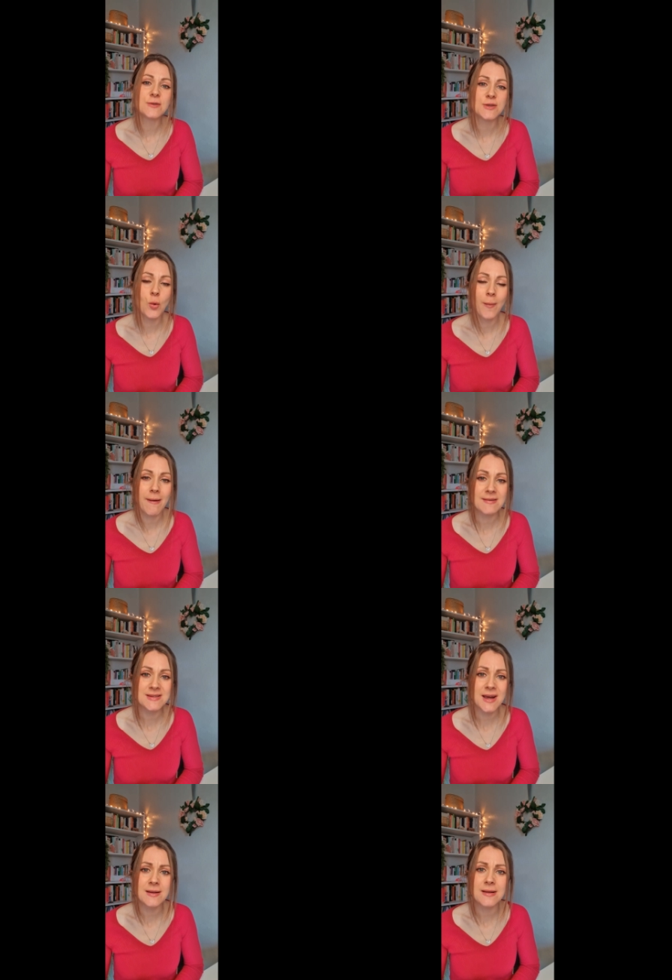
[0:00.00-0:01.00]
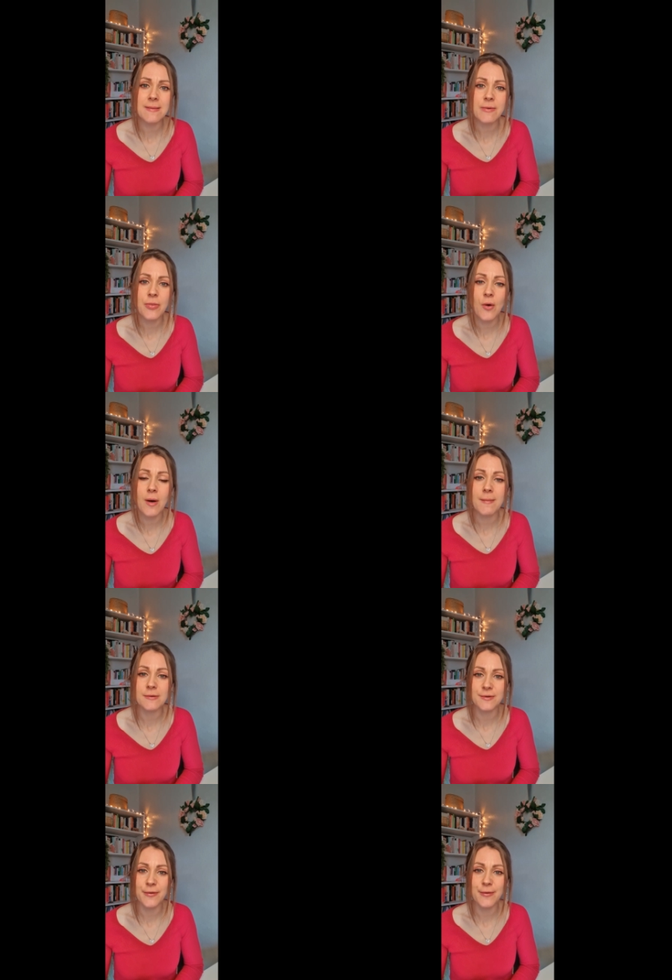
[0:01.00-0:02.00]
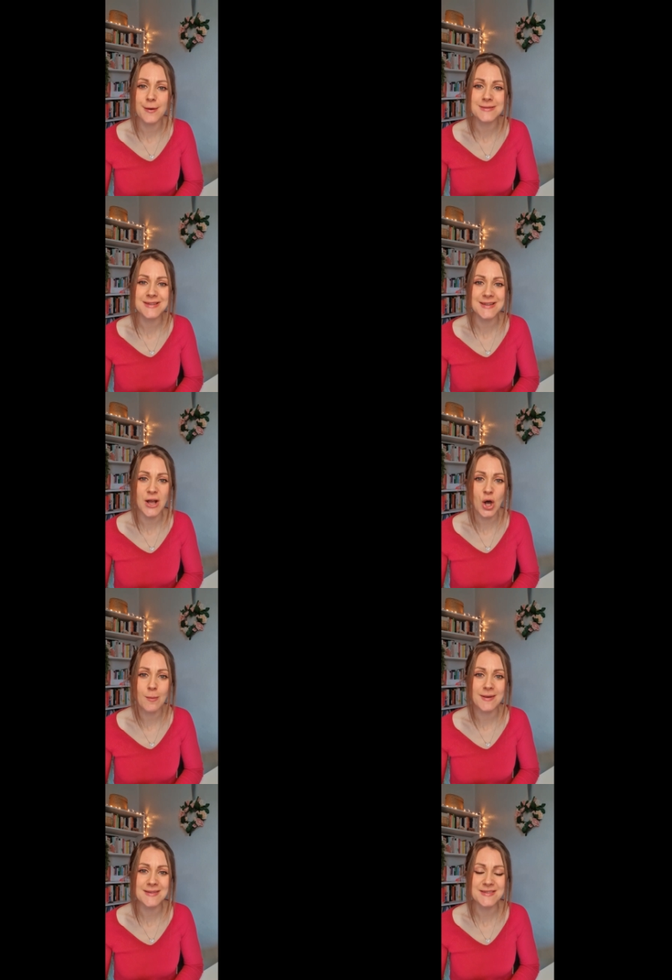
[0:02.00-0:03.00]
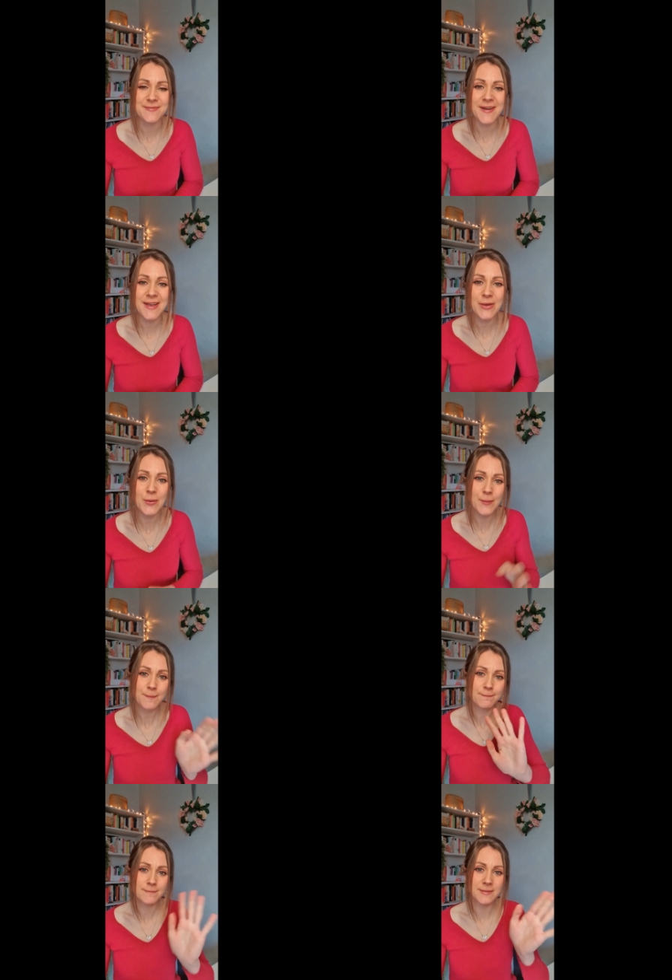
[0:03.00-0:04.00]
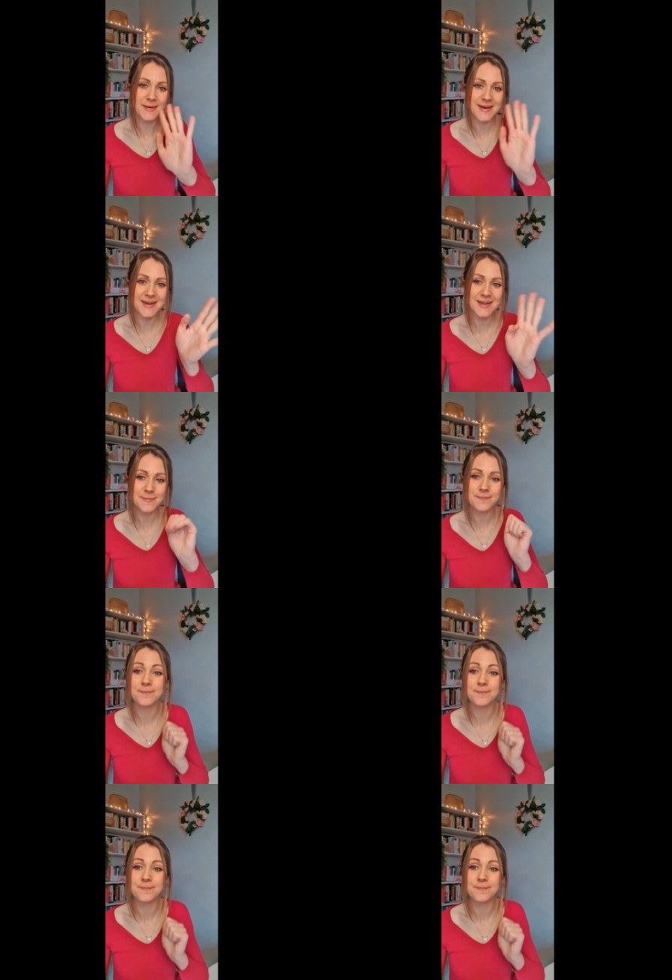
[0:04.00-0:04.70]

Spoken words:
saw Parasite, let me know about your thoughts in the comments. Thank you. Bye-bye.